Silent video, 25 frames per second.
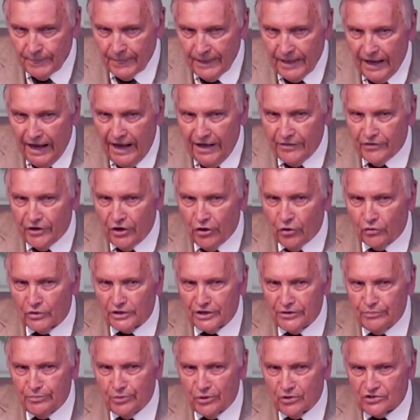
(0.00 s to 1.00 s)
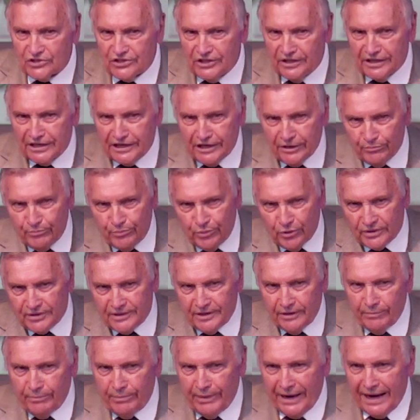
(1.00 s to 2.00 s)
And the only person that can put
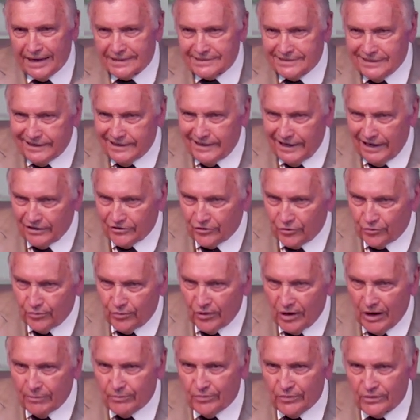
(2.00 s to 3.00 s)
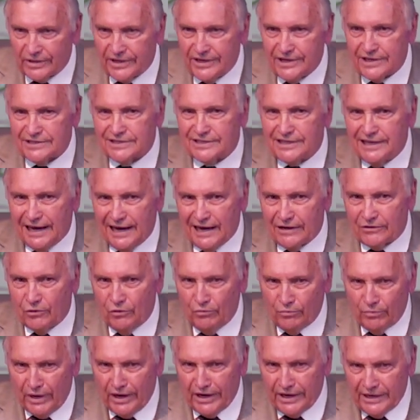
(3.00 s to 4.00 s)
them back together properly is God
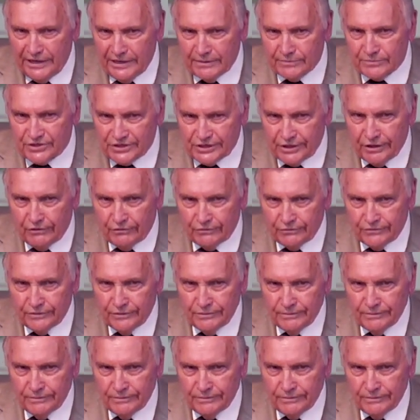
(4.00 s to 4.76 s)
Almighty Himself.